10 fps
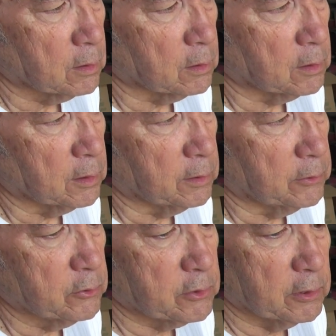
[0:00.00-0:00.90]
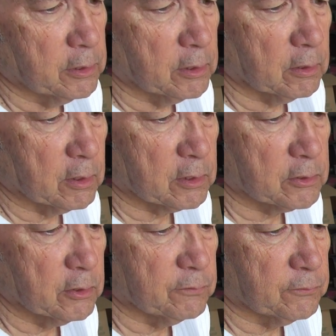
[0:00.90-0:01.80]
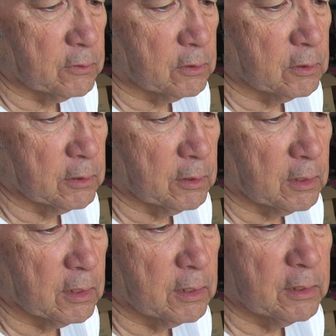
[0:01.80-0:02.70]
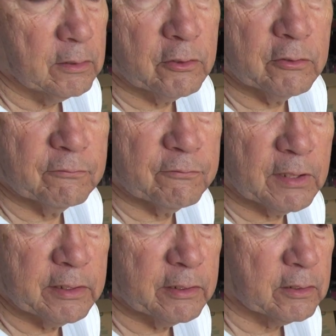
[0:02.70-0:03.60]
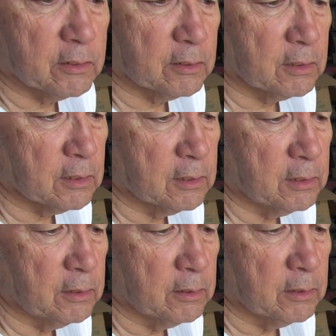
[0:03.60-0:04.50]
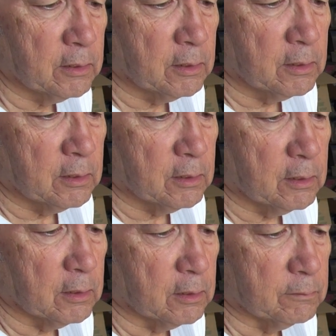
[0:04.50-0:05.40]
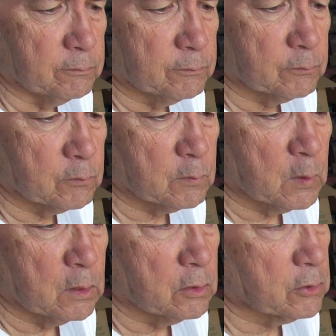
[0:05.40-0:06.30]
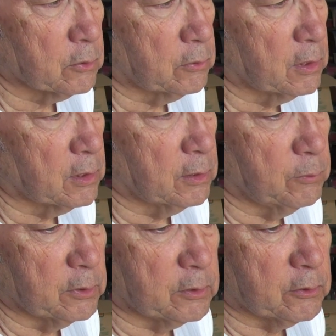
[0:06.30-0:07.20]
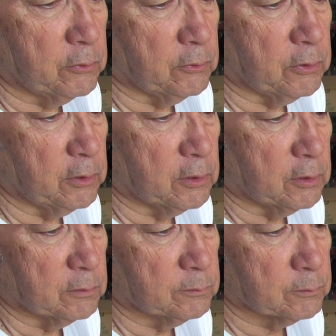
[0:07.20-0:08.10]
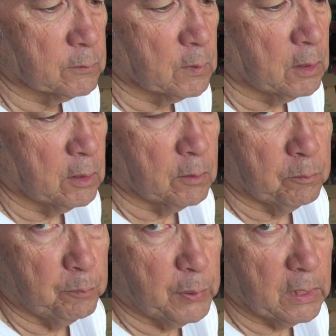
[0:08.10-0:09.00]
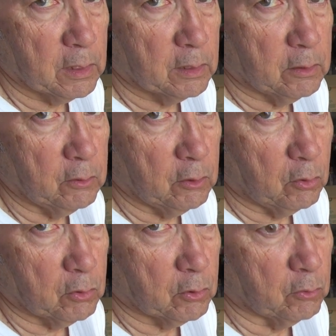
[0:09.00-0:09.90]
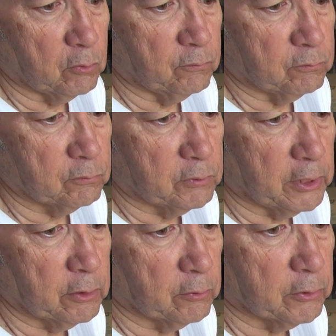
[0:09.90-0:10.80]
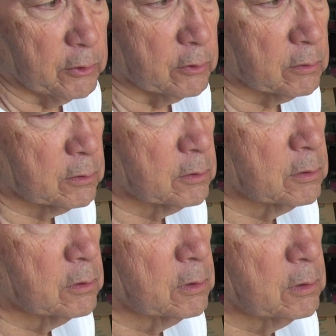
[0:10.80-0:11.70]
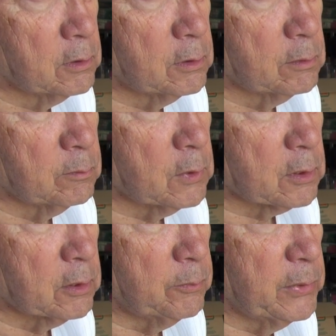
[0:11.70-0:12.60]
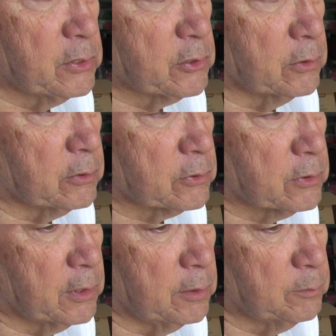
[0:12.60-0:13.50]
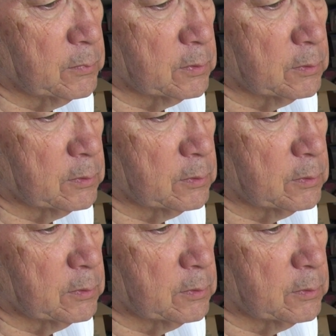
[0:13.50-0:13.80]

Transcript: I usually get a lot of stuff online, couldn't find it online. Um, so then I went to the uh, big local dealer here. I'm not going to mention its name.